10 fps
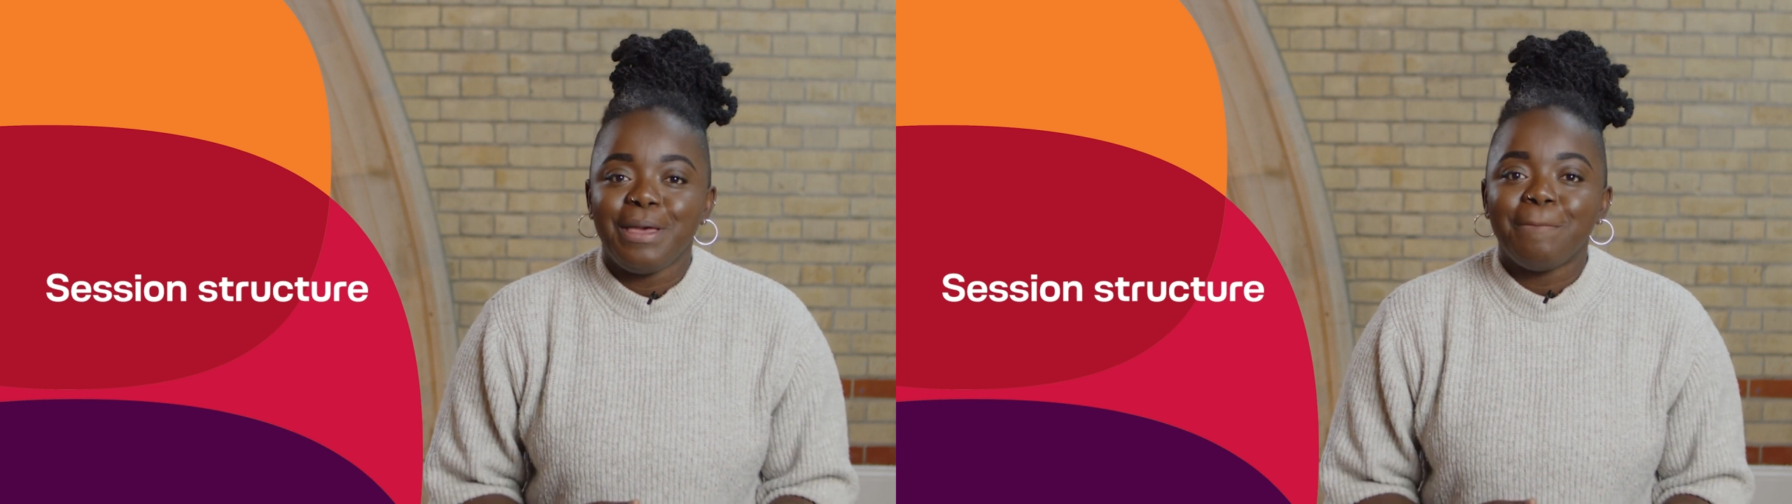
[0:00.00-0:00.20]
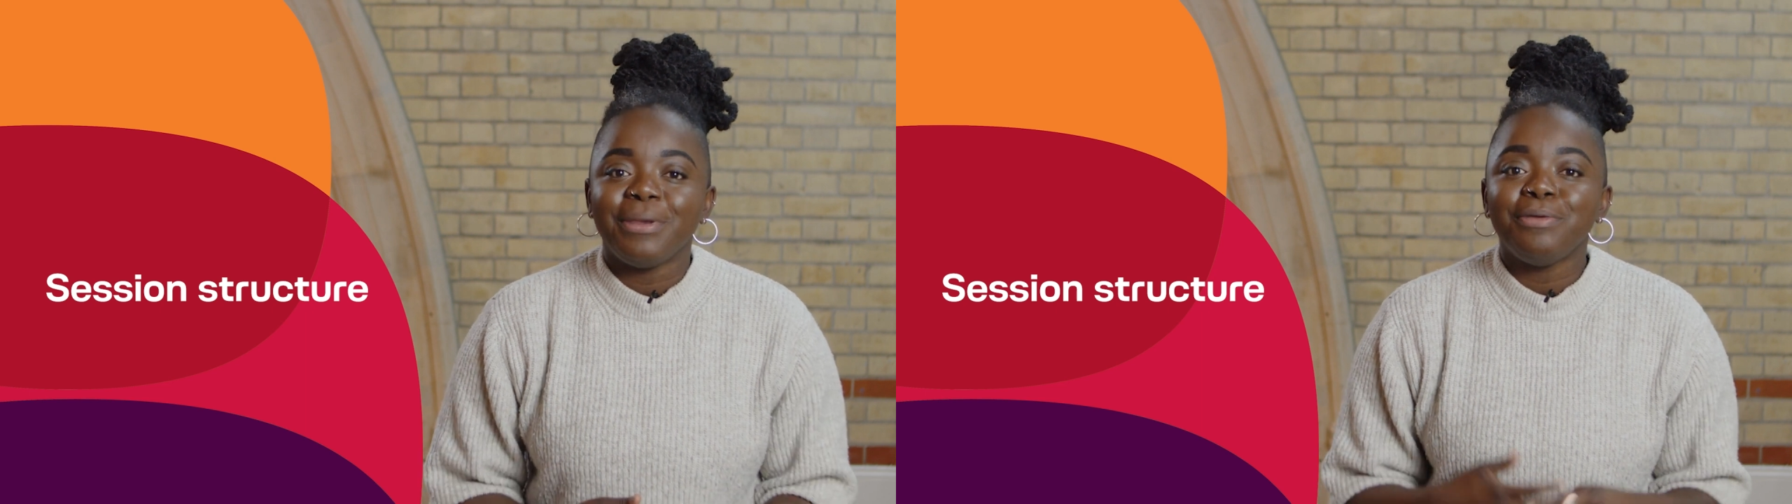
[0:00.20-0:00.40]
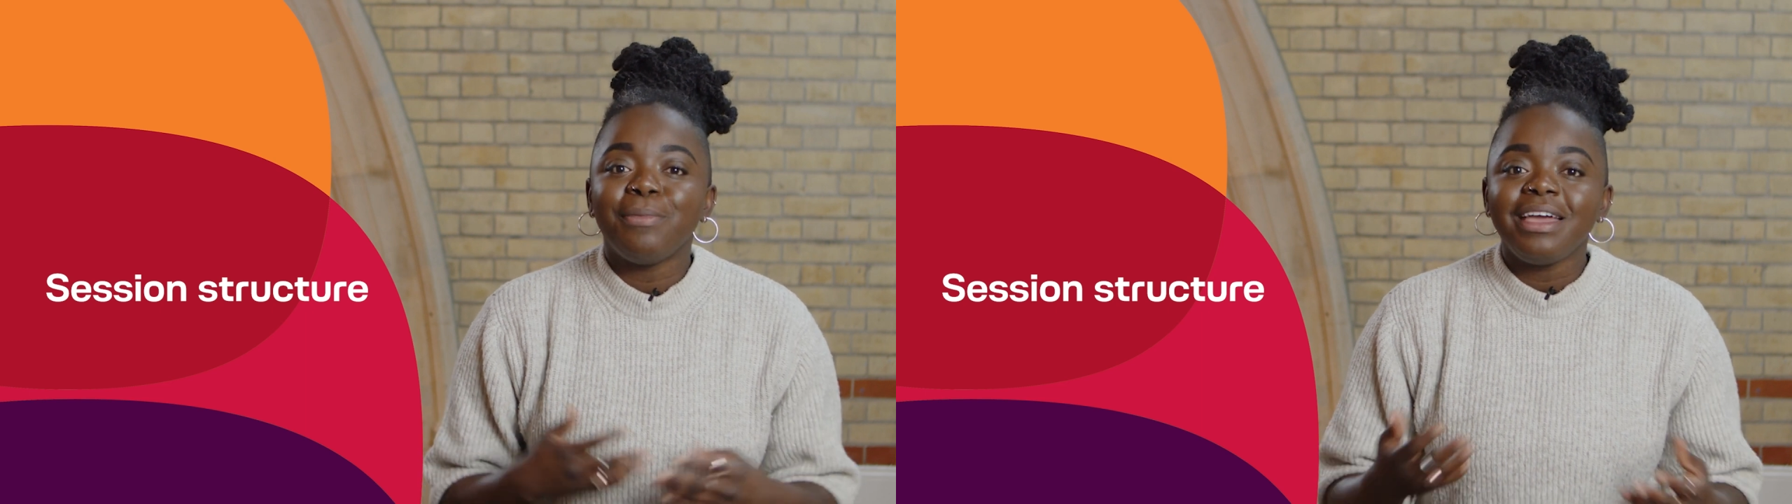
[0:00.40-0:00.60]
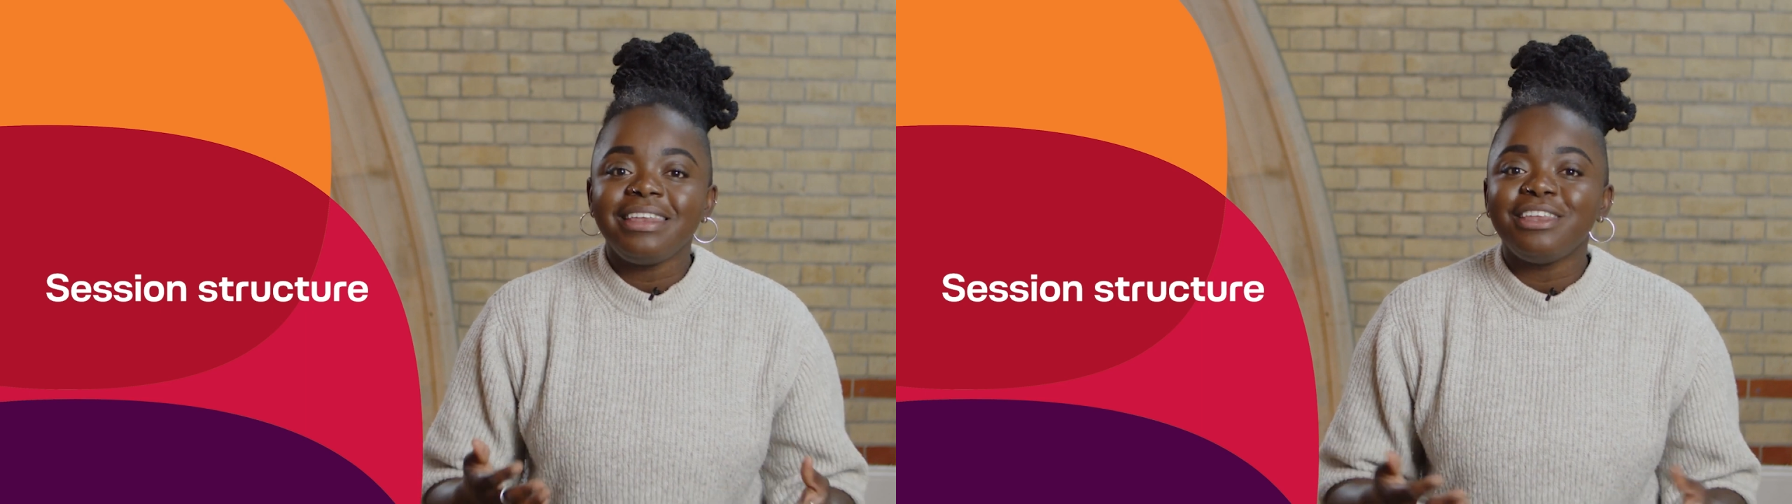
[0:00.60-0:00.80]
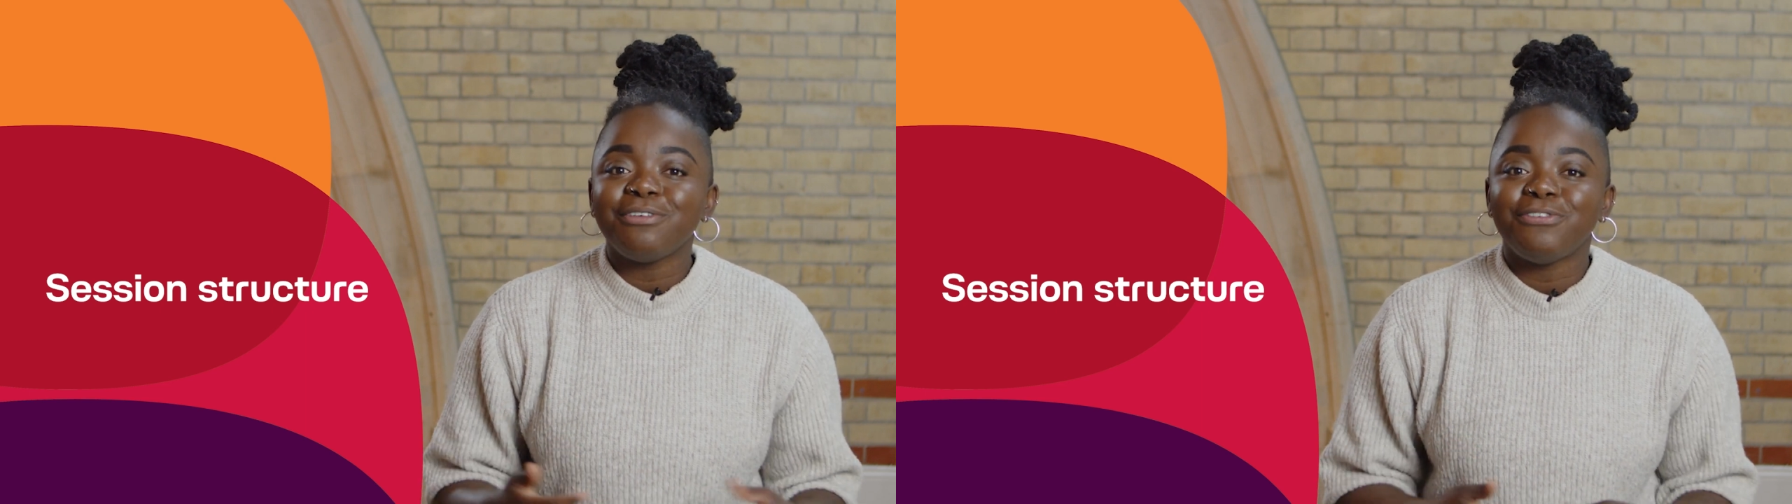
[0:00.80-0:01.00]
but you might
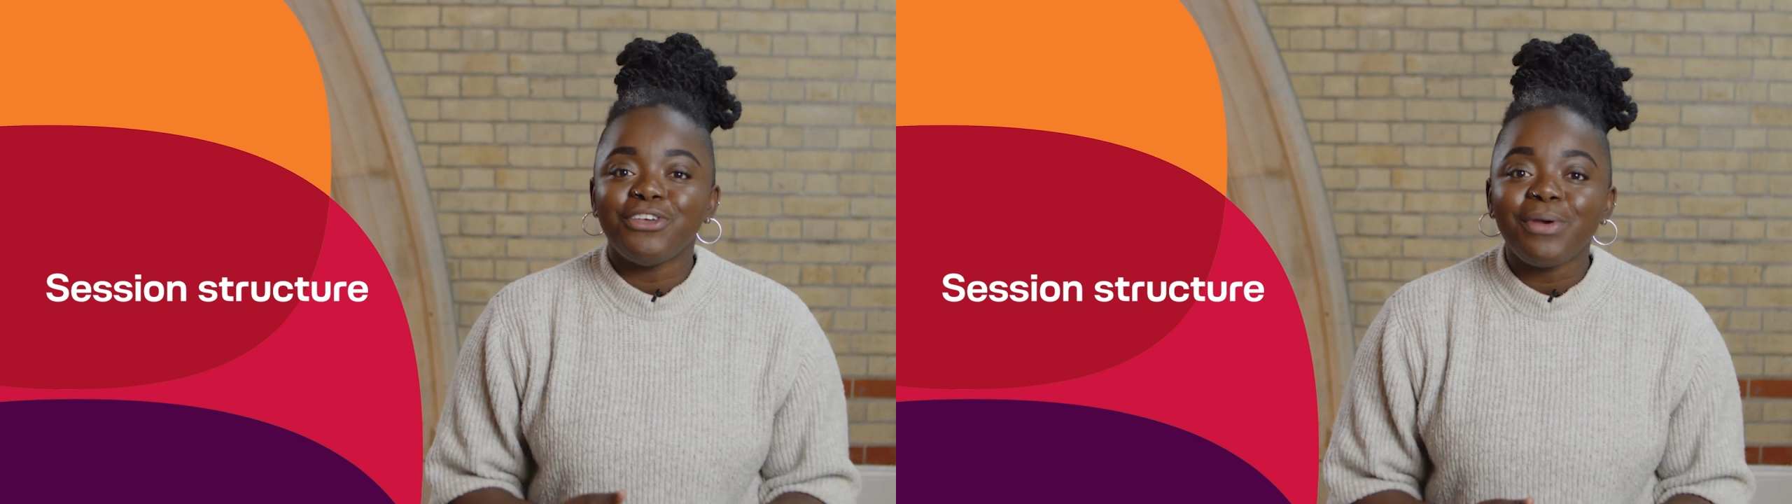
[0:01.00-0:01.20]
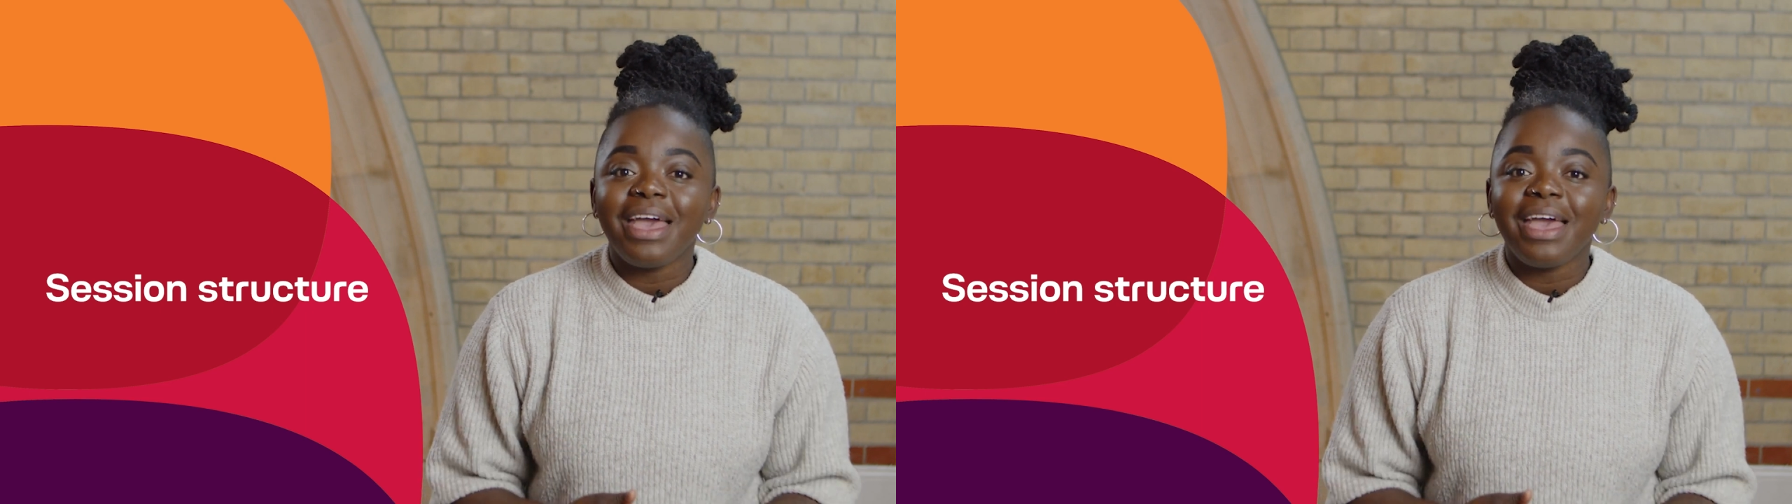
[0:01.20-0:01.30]
need a few